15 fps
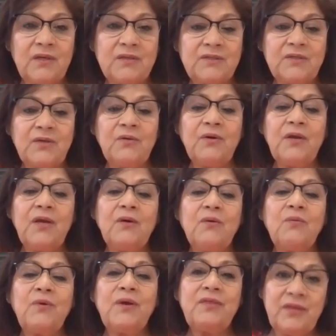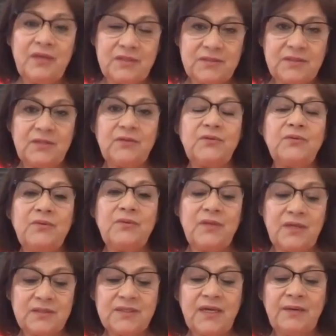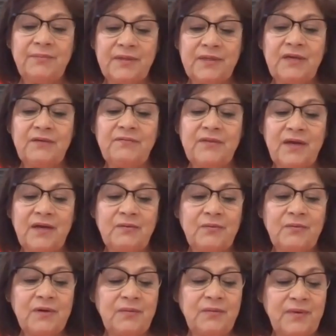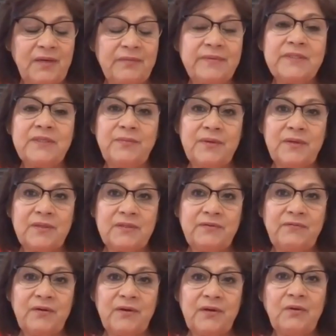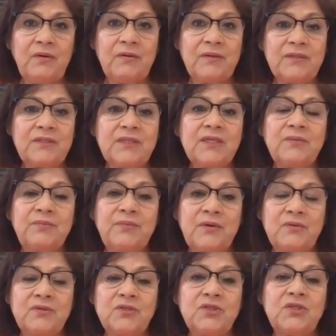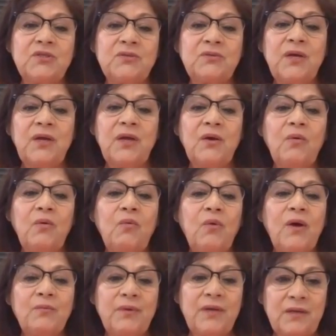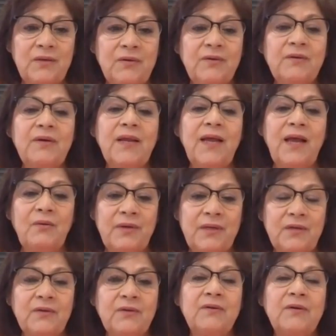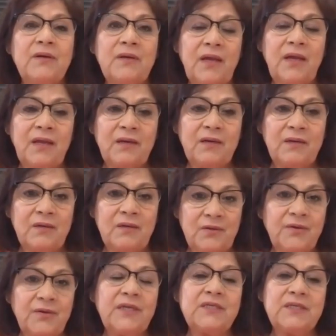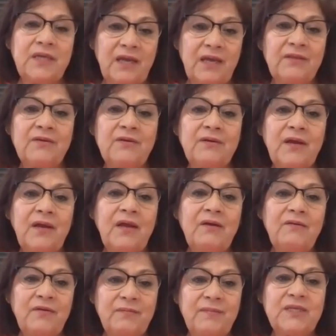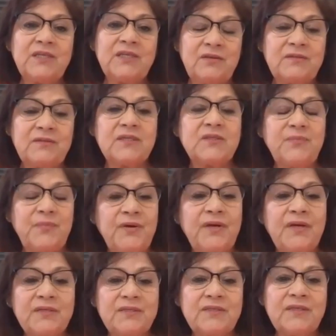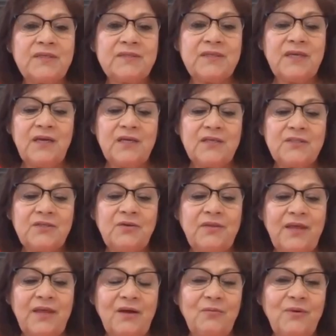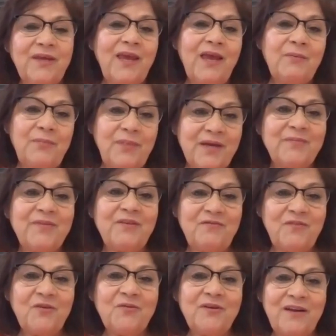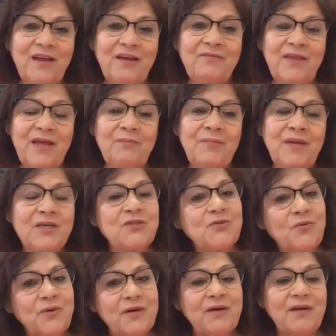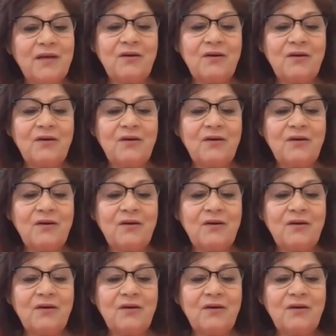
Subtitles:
And so with this and through this, I believe that we're going to be able to build a very holistic approach to what we learn, how we learn, and learning together from each other's experiences, so that we can pick up the phone and have that mentor